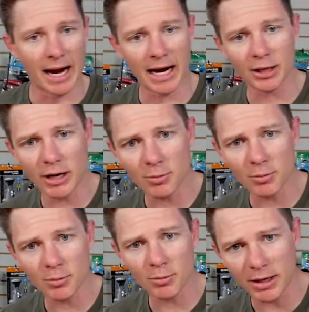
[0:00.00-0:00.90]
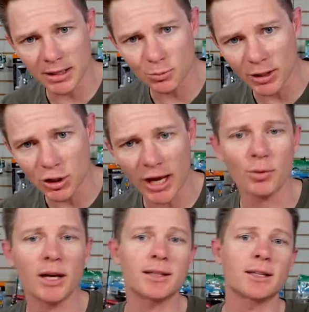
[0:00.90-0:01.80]
I highly recommend these big
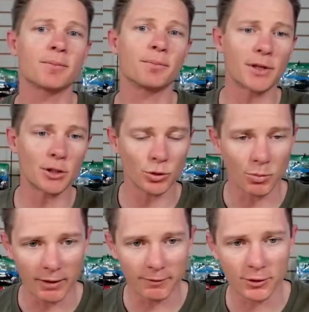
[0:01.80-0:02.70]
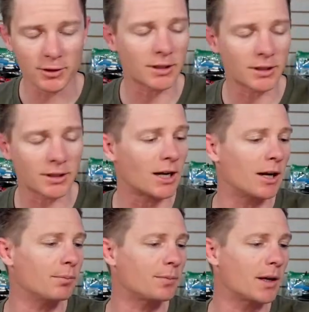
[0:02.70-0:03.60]
chatterbaits. This was my first
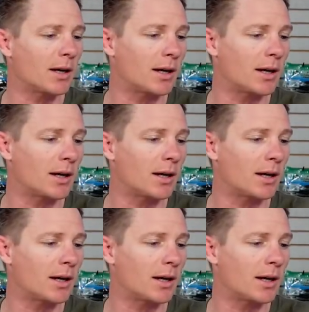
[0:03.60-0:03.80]
time